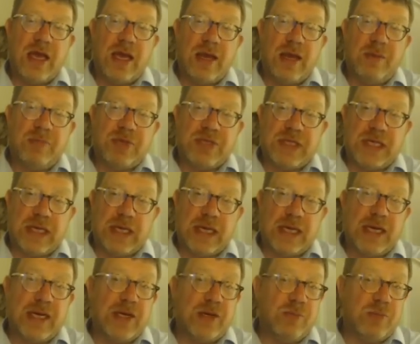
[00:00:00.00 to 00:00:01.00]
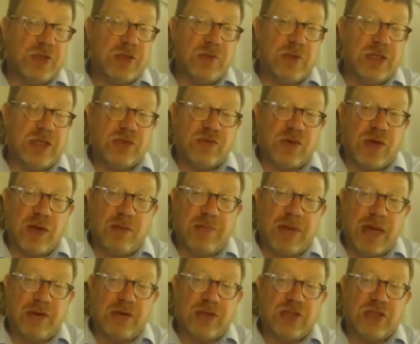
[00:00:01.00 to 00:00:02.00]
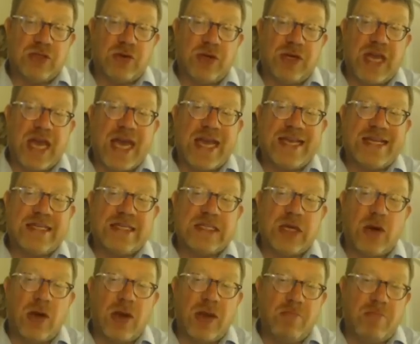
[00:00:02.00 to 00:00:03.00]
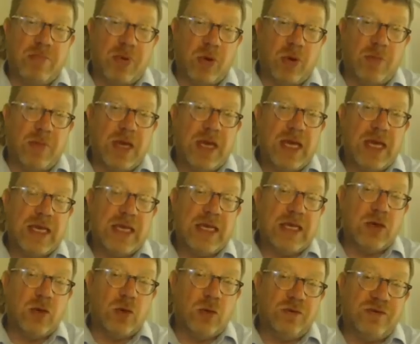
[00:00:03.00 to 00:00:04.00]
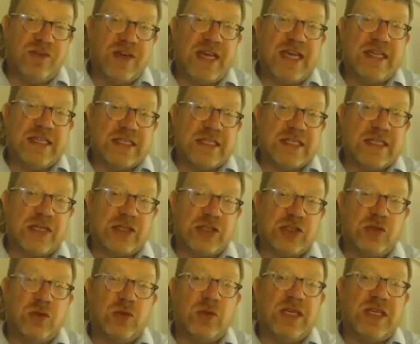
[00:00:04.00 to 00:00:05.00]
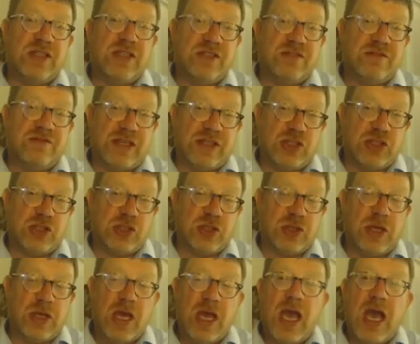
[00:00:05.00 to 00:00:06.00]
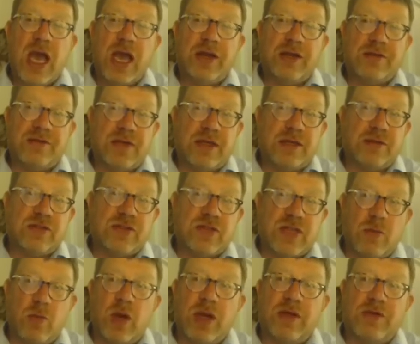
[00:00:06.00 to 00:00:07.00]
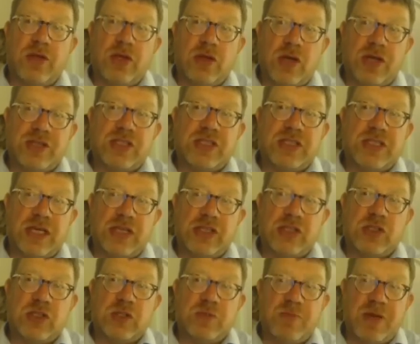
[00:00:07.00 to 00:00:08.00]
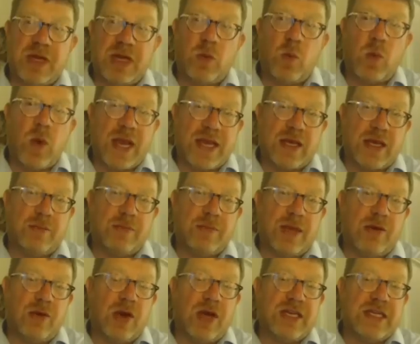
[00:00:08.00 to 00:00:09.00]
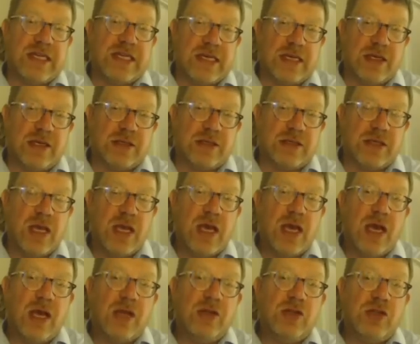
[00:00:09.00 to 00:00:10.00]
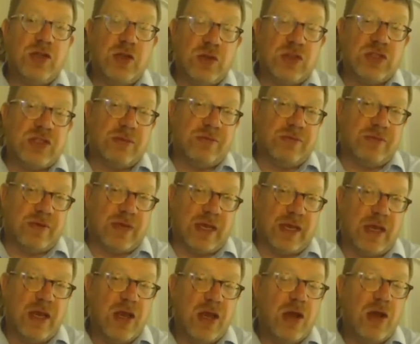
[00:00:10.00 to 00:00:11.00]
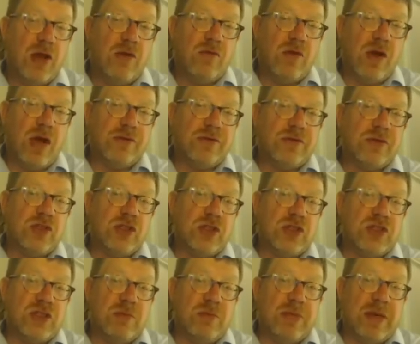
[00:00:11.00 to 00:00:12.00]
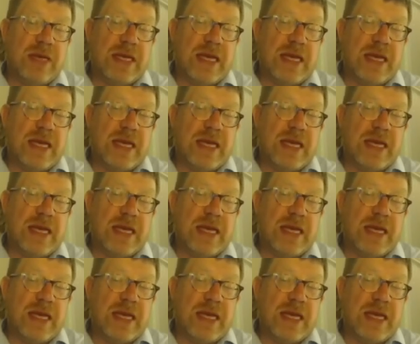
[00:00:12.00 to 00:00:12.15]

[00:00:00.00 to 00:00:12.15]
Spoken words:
particularly between Israel and Palestine, a time bomb. He called for international intervention. And I think someone at the United Nations better wake up their ideas and do something, rather than just simply